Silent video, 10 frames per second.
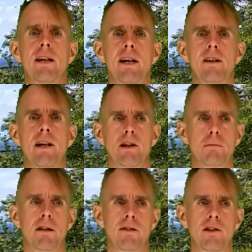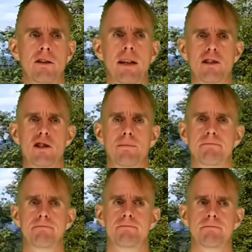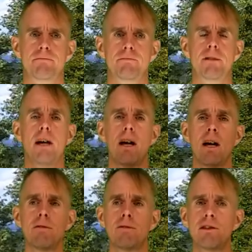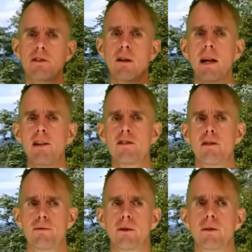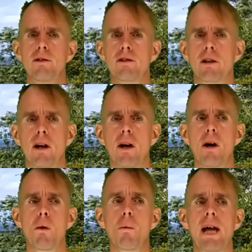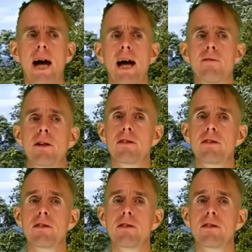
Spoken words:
in the next part of this lecture. For viscoelastic fluids, we have